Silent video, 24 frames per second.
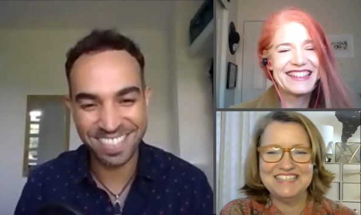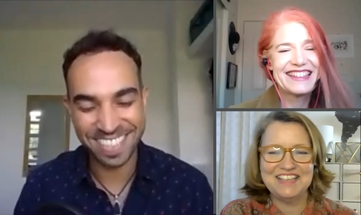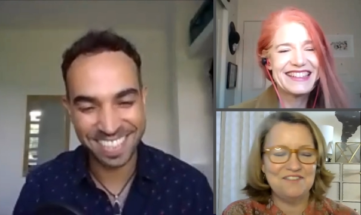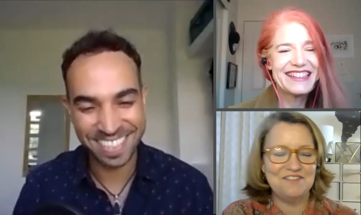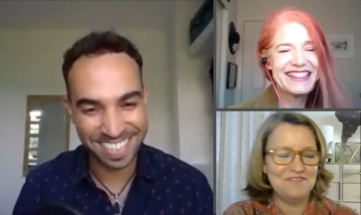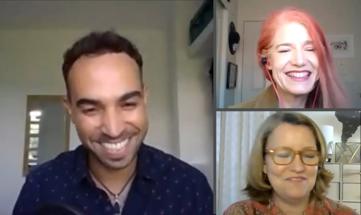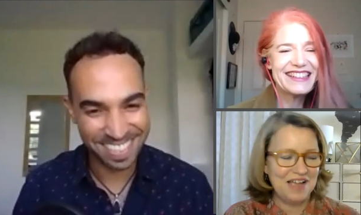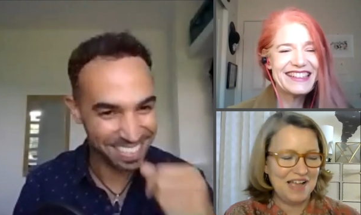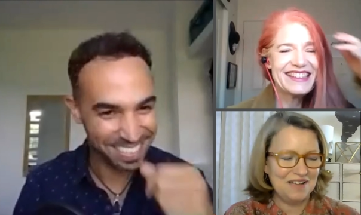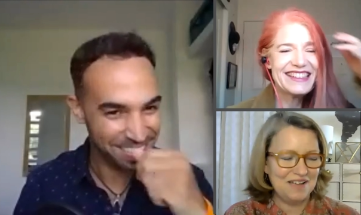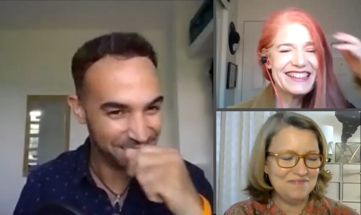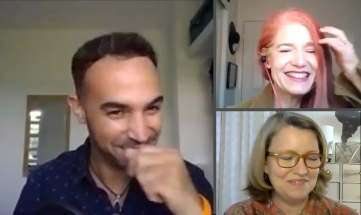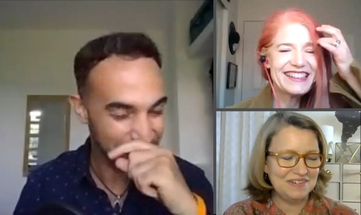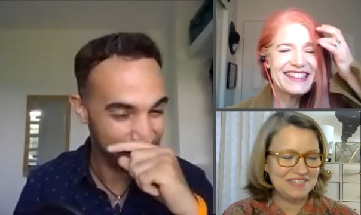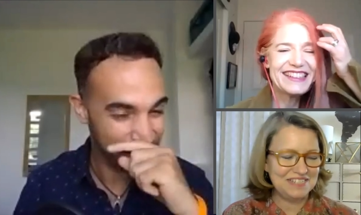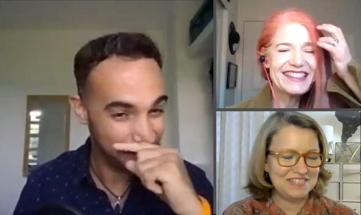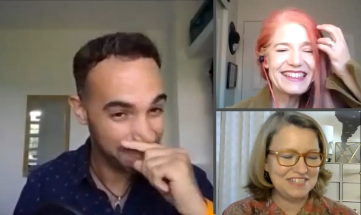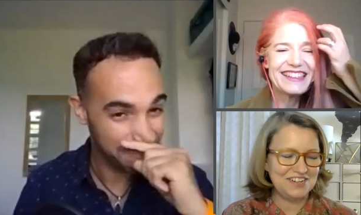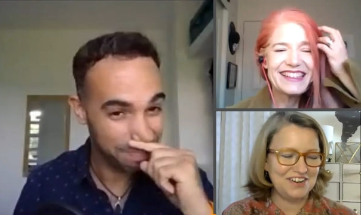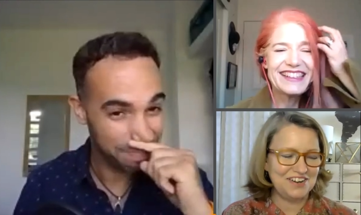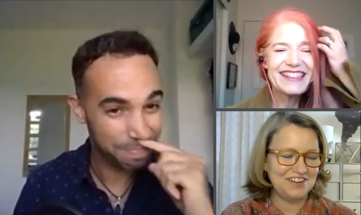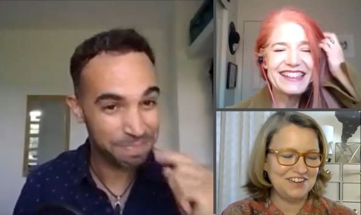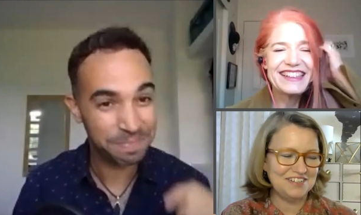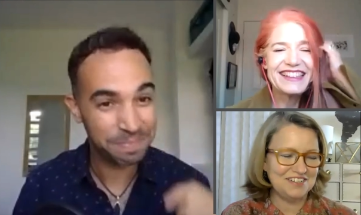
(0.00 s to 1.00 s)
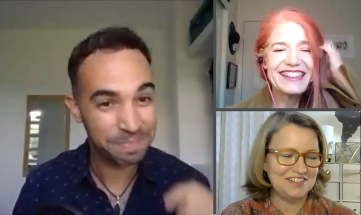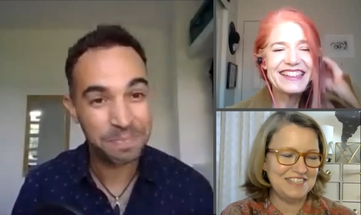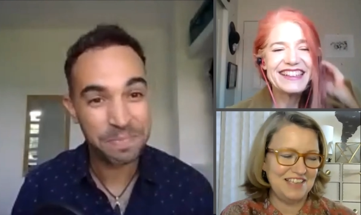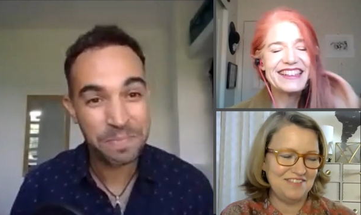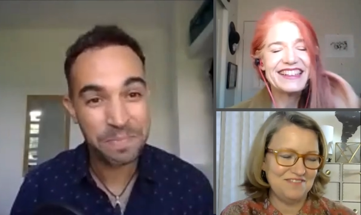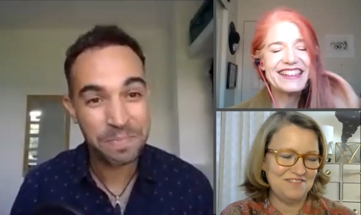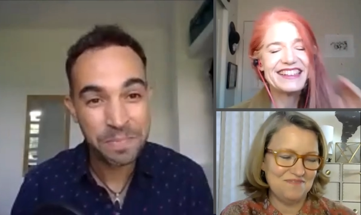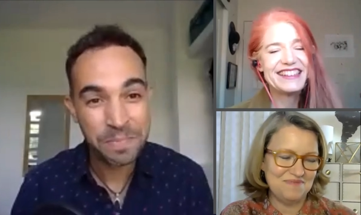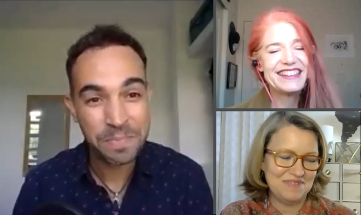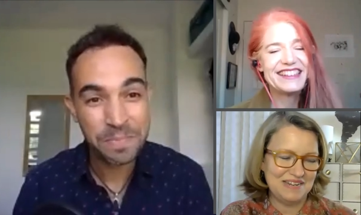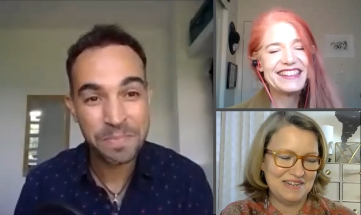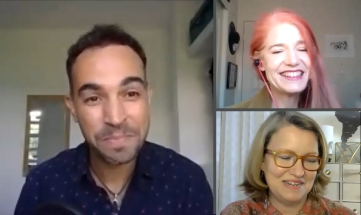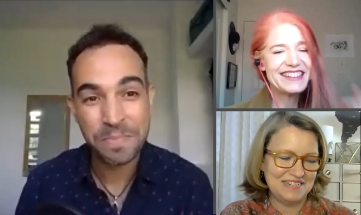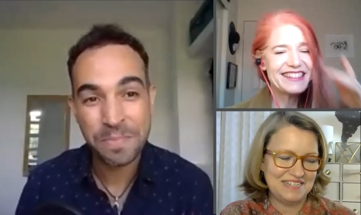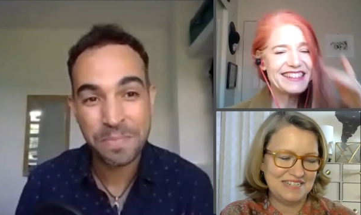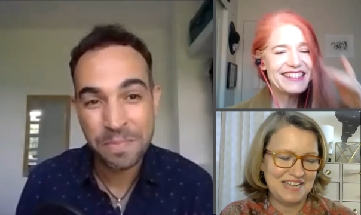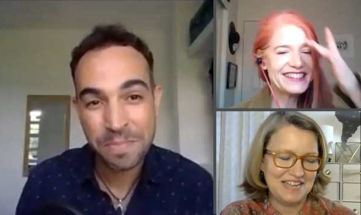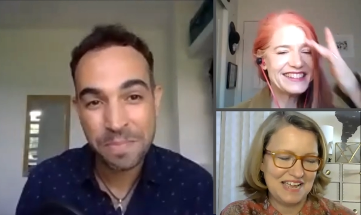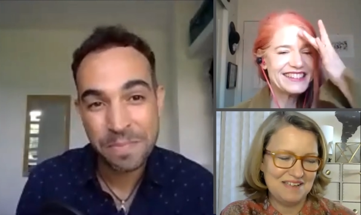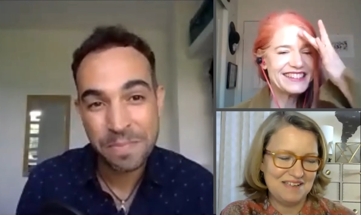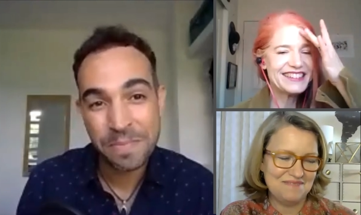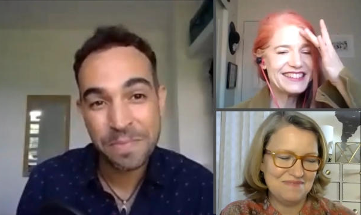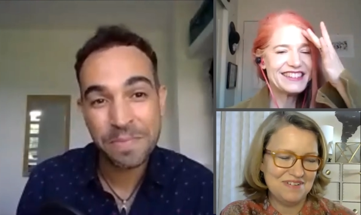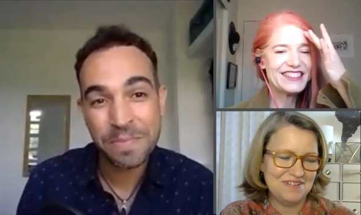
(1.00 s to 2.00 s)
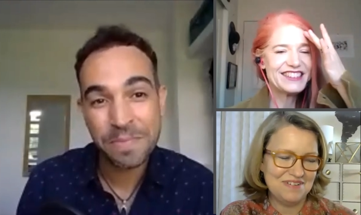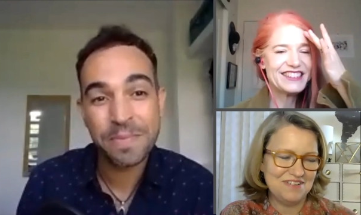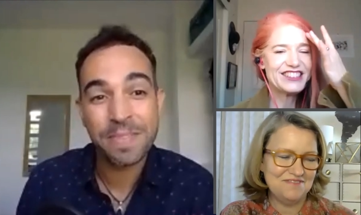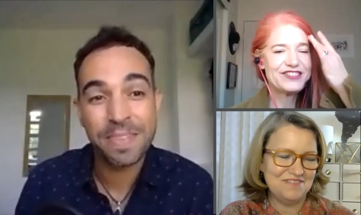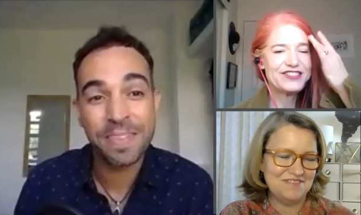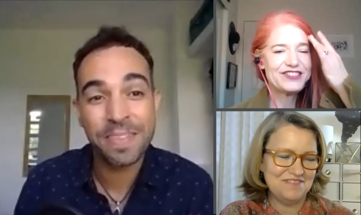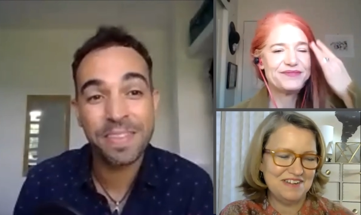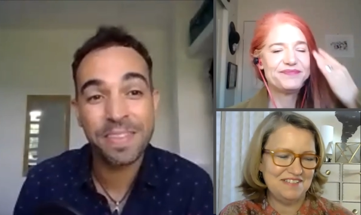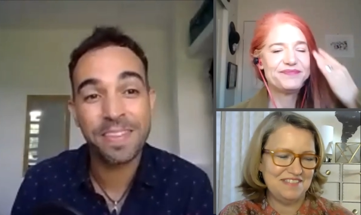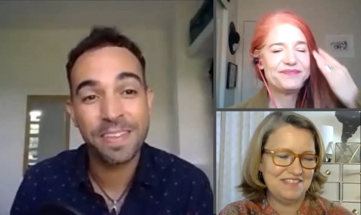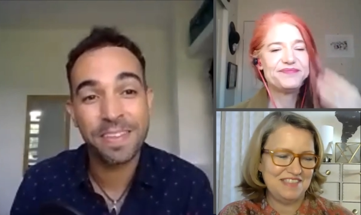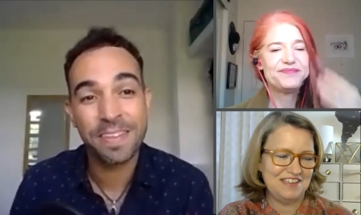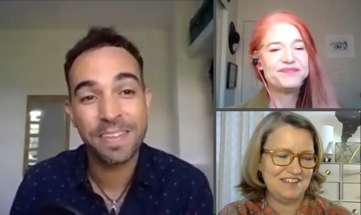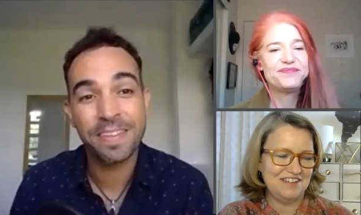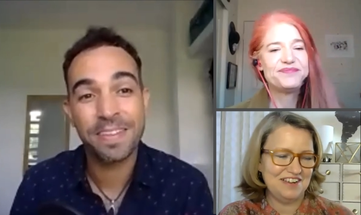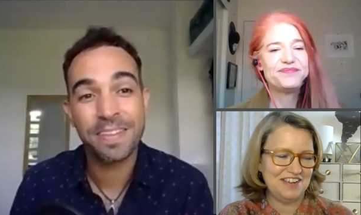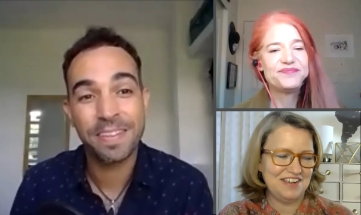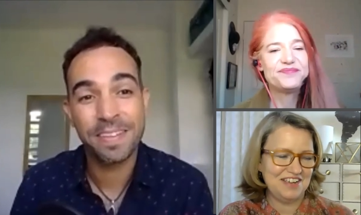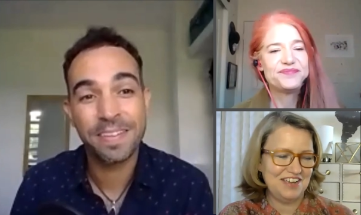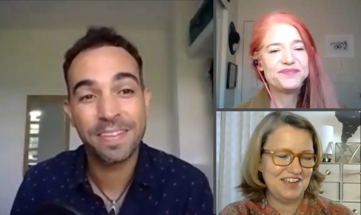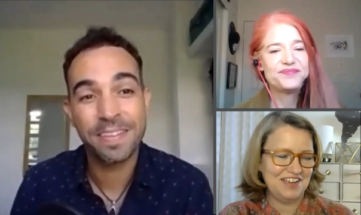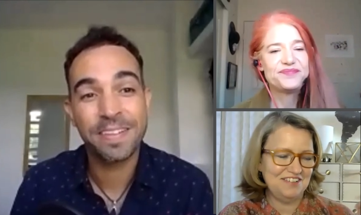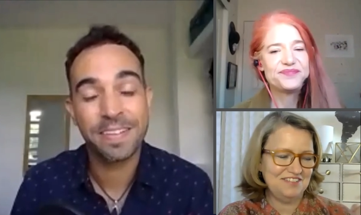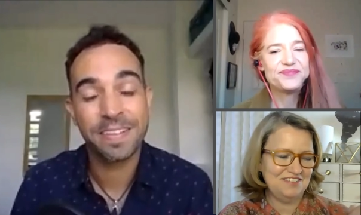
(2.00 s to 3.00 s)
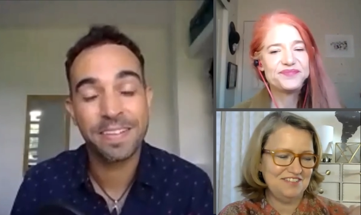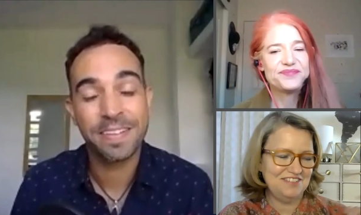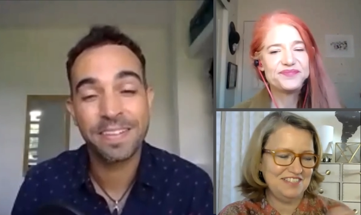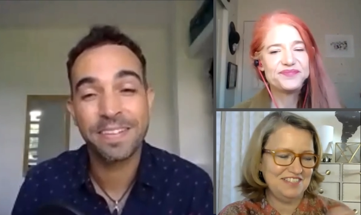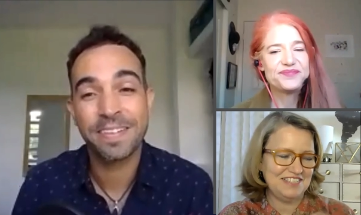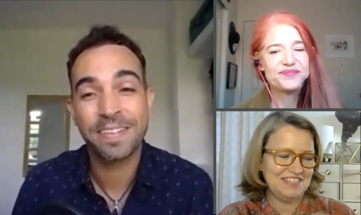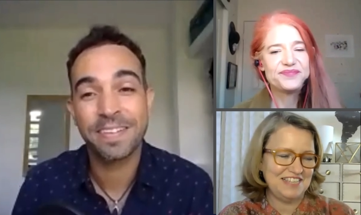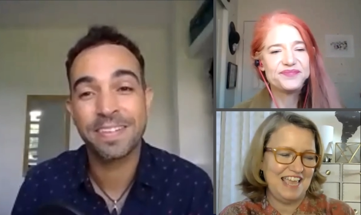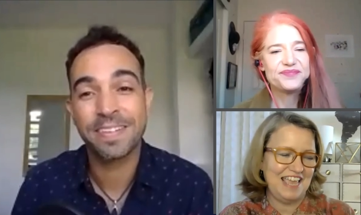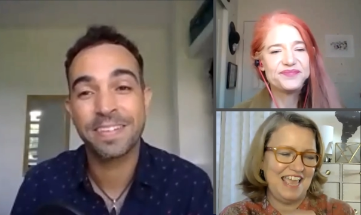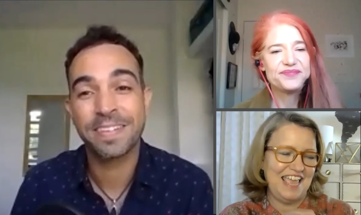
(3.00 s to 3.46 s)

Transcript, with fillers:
Speaker 1: So I'm going to start our seven minute timer. Where there it goes.